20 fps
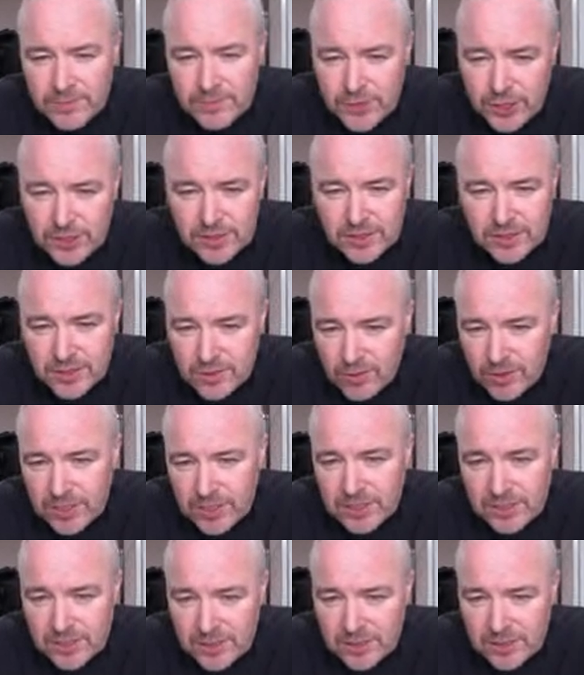Jesus
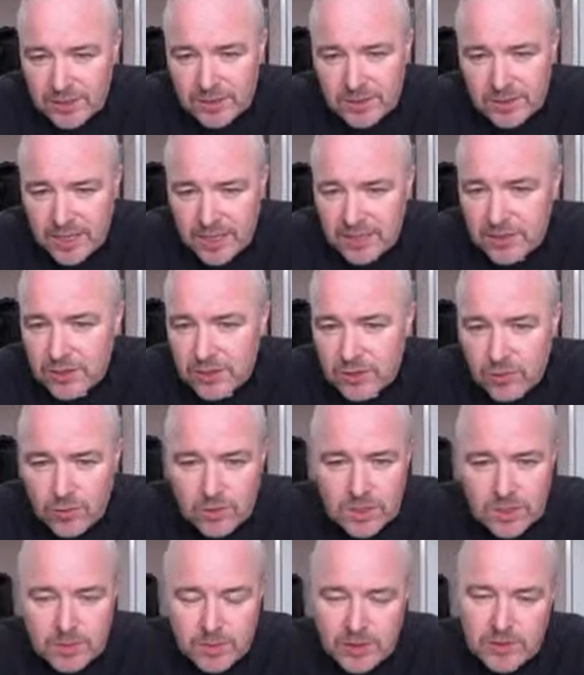Christ and then
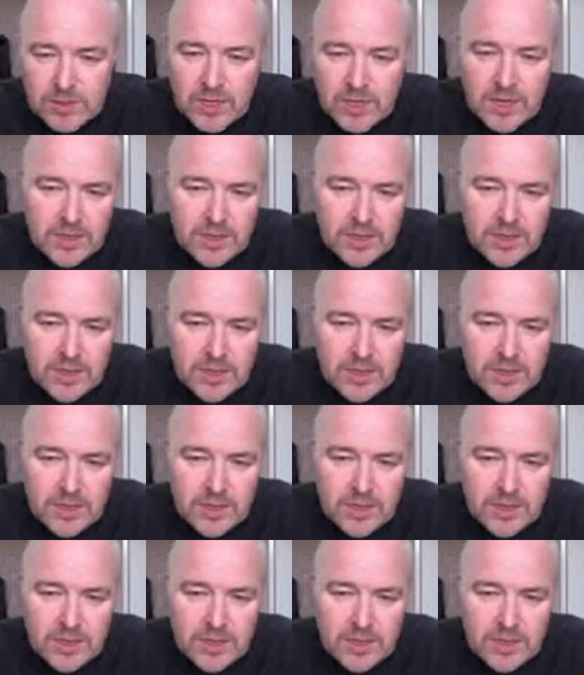talks about,